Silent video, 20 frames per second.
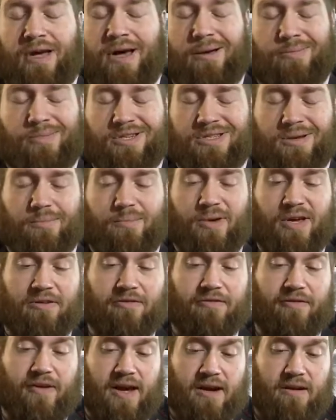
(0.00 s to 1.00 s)
I'm just a big
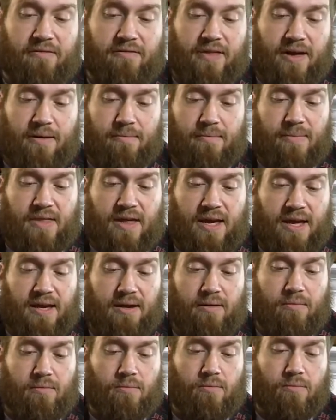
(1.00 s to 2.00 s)
fan of them.
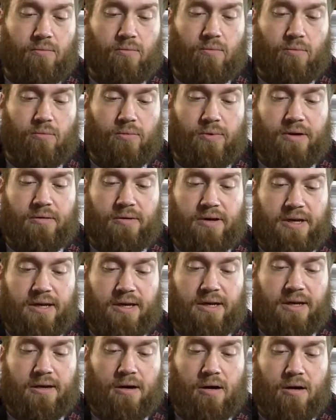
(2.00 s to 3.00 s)
They
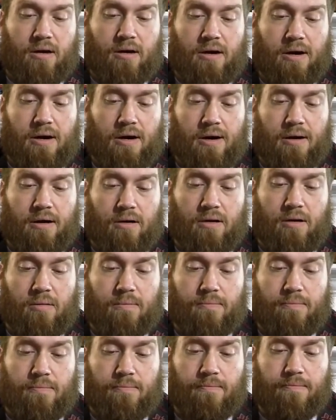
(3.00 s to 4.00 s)
really are
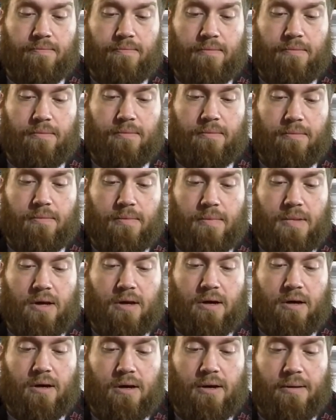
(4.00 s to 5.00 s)

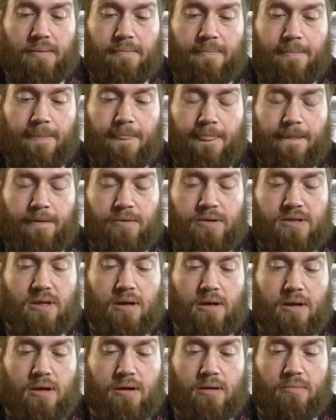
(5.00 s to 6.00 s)

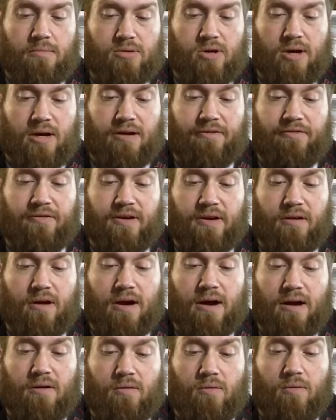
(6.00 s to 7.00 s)
I'm trying to
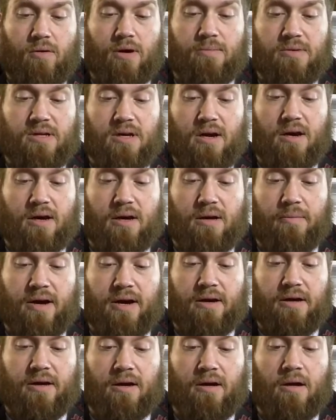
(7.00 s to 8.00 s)
figure out what I'm talking
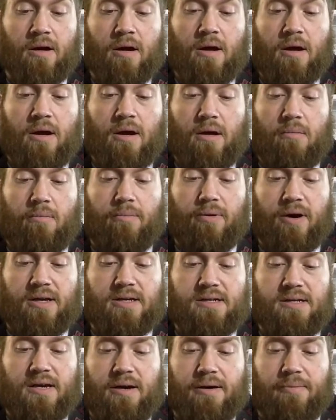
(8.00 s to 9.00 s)
about here,
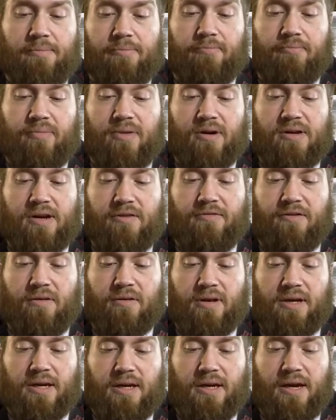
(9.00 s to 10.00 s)
but they're
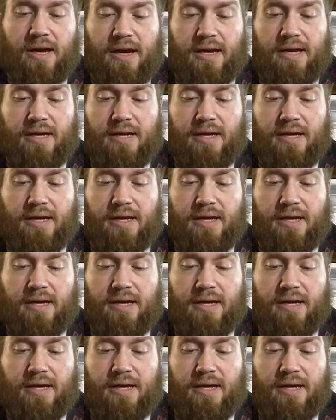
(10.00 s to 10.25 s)
definitely